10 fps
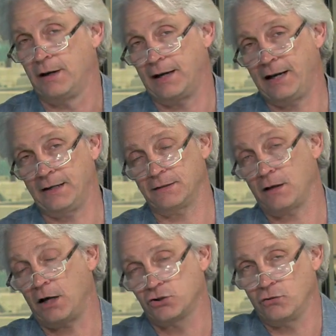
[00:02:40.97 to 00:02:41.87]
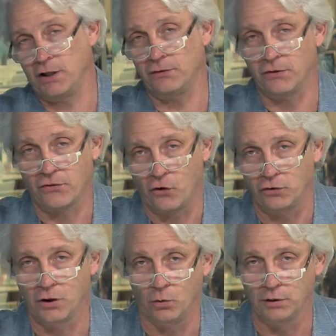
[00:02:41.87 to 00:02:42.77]
and it ushered in the
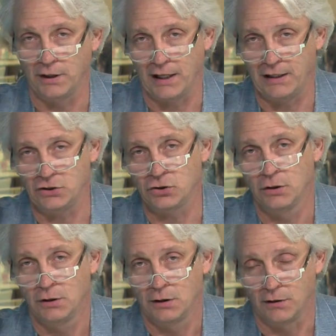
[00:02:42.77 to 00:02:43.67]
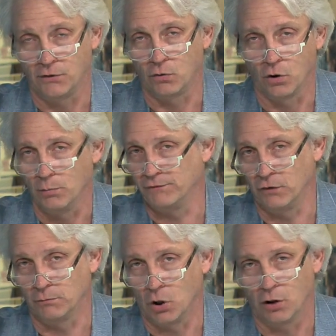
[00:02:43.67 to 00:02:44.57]
third golden age of Oklahoma
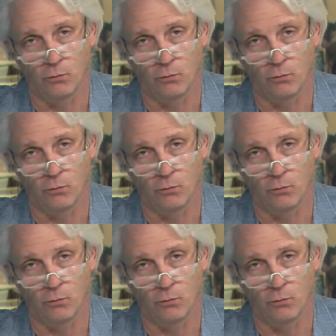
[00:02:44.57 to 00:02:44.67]
football.